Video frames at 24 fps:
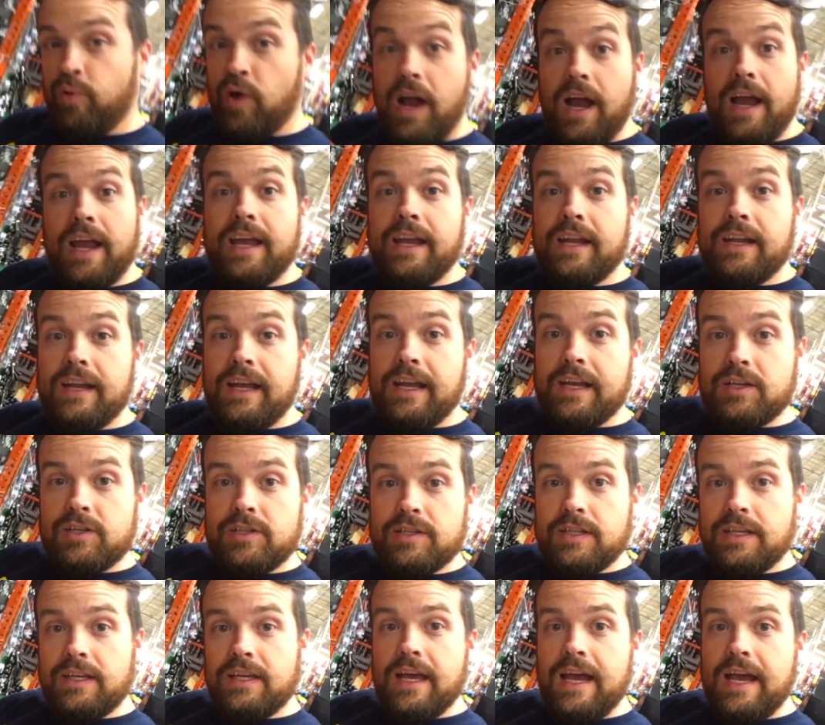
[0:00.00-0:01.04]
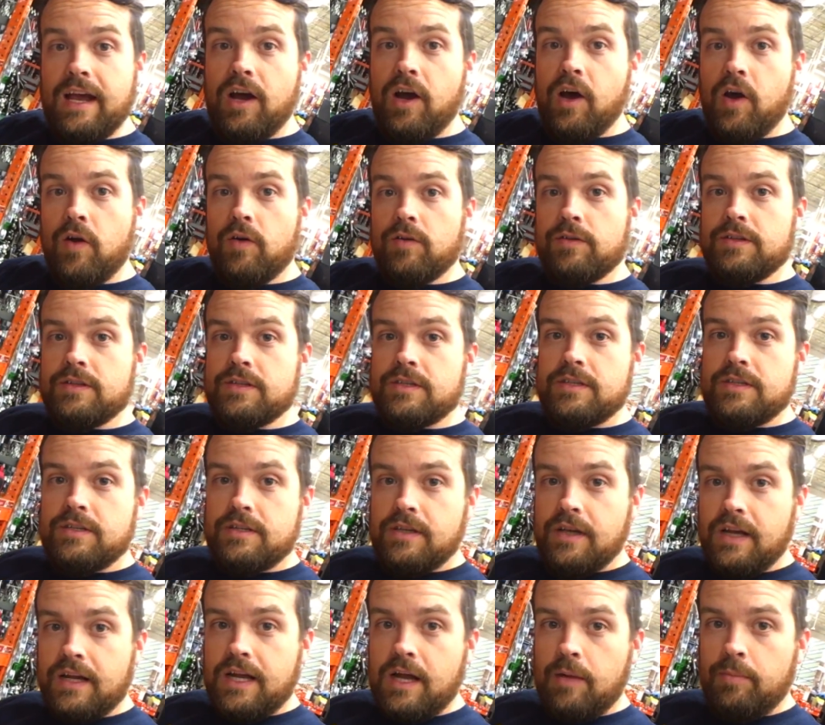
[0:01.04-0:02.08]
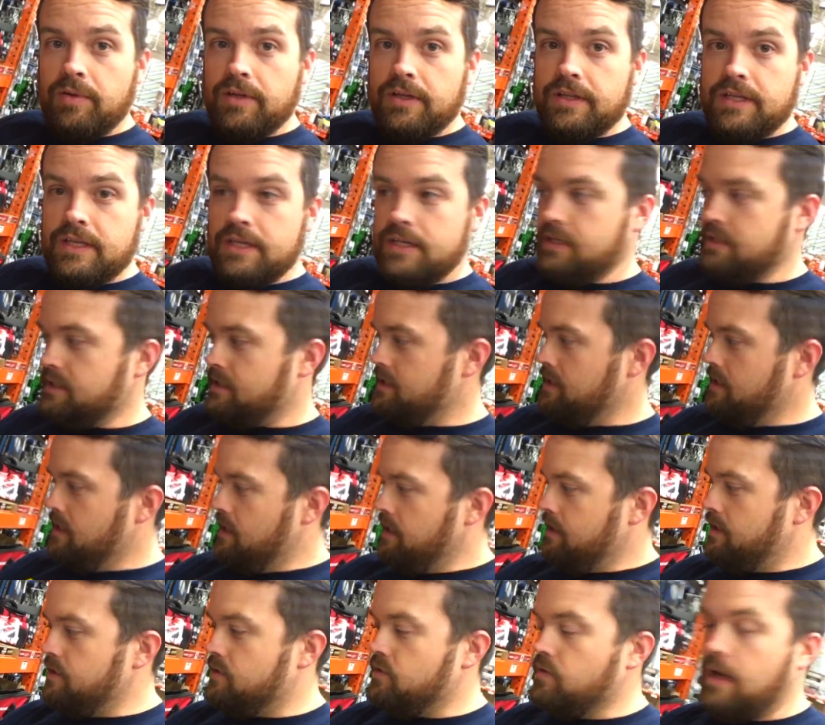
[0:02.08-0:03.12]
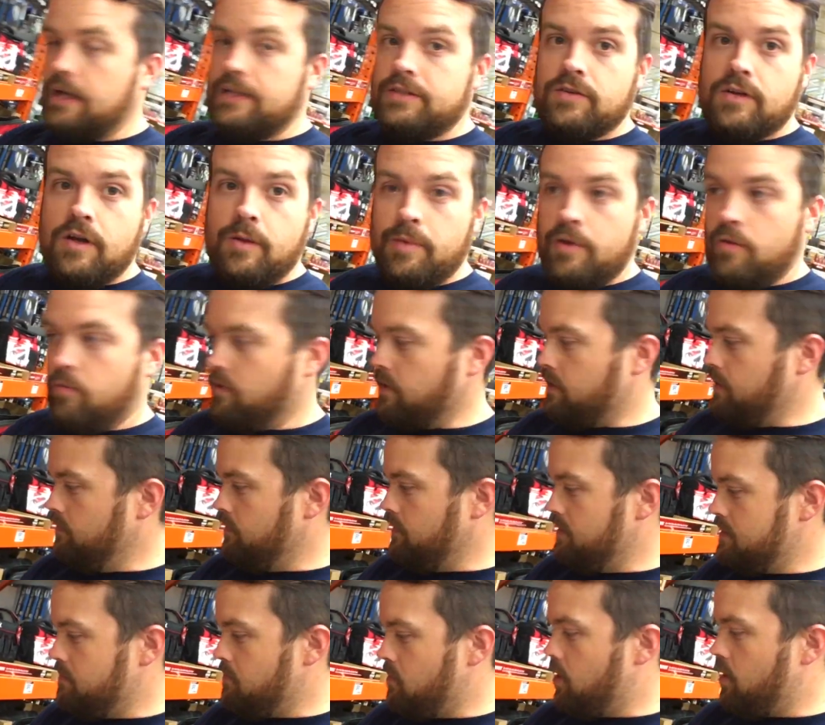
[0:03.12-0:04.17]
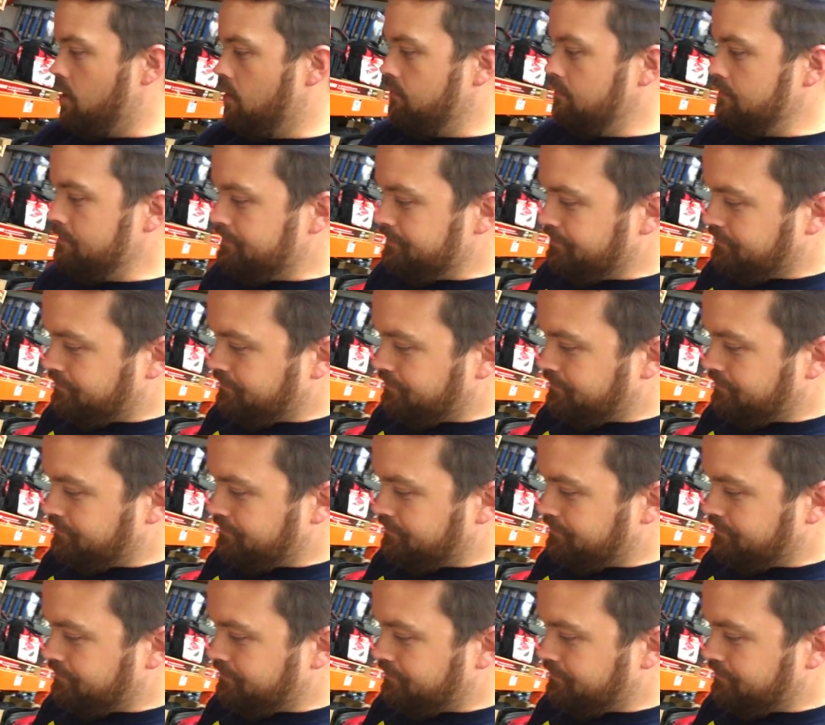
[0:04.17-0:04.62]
Brian actually owns a couple of these. The director I'll be working with tomorrow.